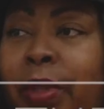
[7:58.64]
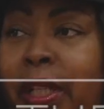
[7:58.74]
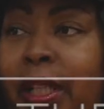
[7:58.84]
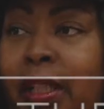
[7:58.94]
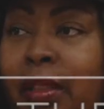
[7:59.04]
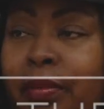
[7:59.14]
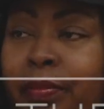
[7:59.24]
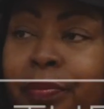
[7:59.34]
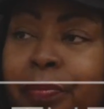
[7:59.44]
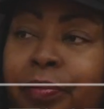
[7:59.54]
this is
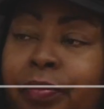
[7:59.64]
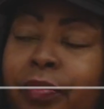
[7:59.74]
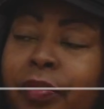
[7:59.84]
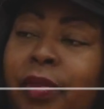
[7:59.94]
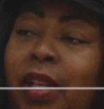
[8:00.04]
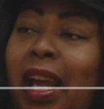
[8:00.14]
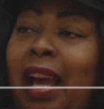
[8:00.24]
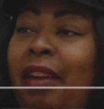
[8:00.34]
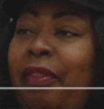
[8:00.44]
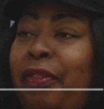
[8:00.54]
called Gradygirl
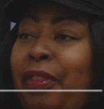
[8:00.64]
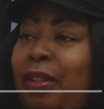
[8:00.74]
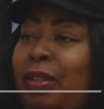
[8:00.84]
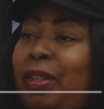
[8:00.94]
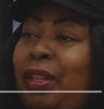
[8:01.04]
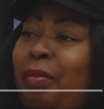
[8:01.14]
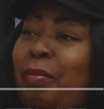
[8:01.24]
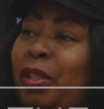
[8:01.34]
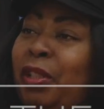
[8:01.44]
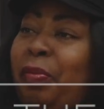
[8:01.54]
Sessions.
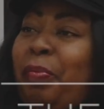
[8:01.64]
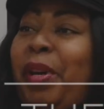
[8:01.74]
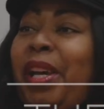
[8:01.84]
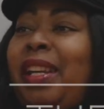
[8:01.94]
So check